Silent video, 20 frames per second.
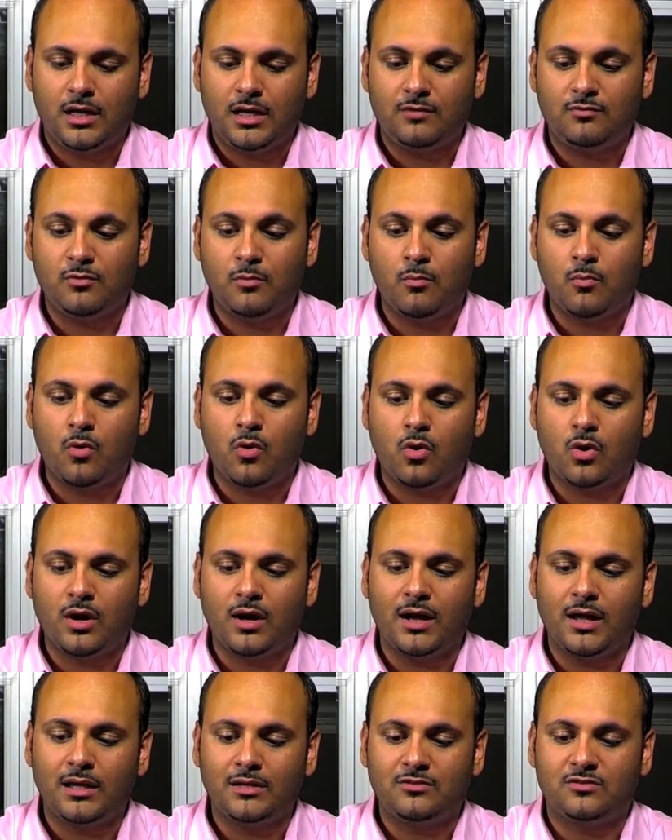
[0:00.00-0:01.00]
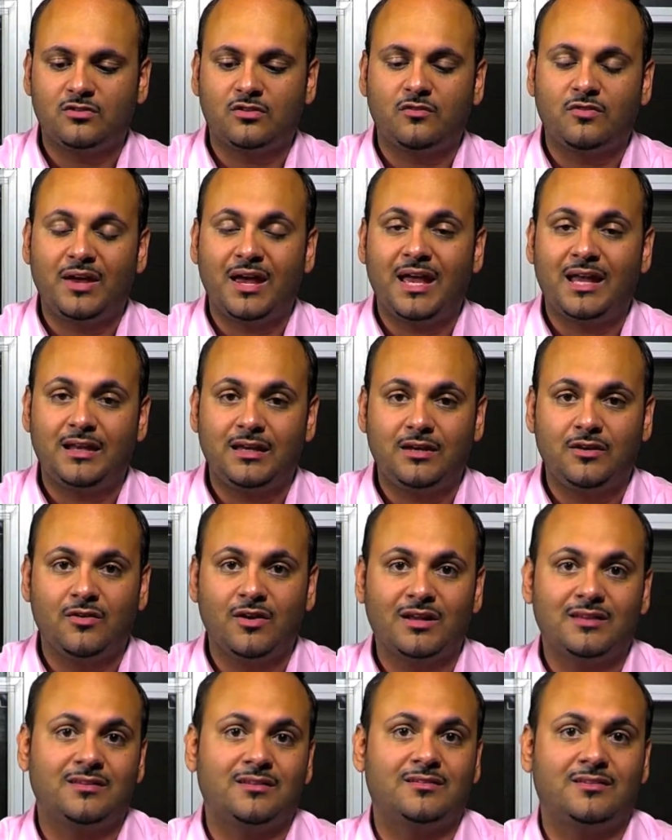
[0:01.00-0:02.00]
even more inches of head
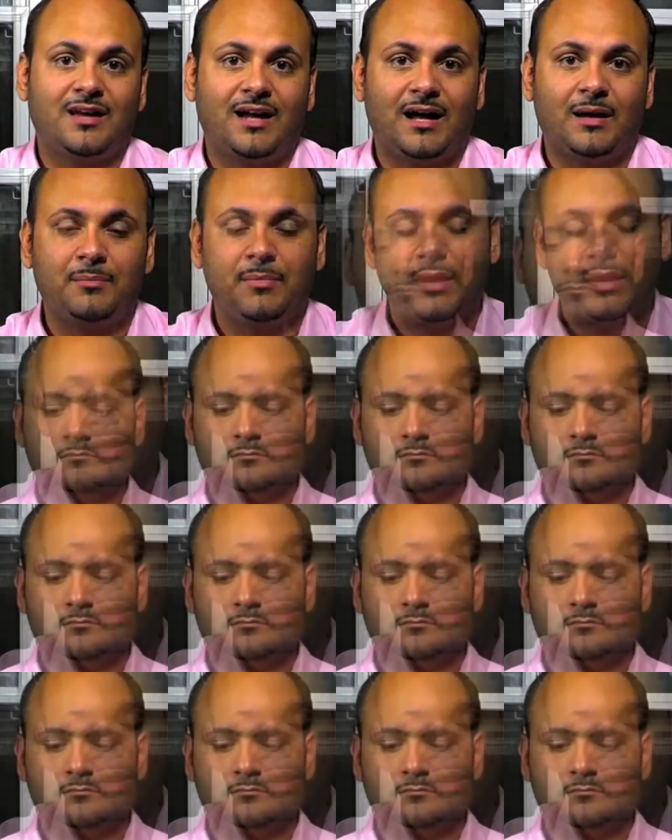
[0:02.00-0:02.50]
here at the top.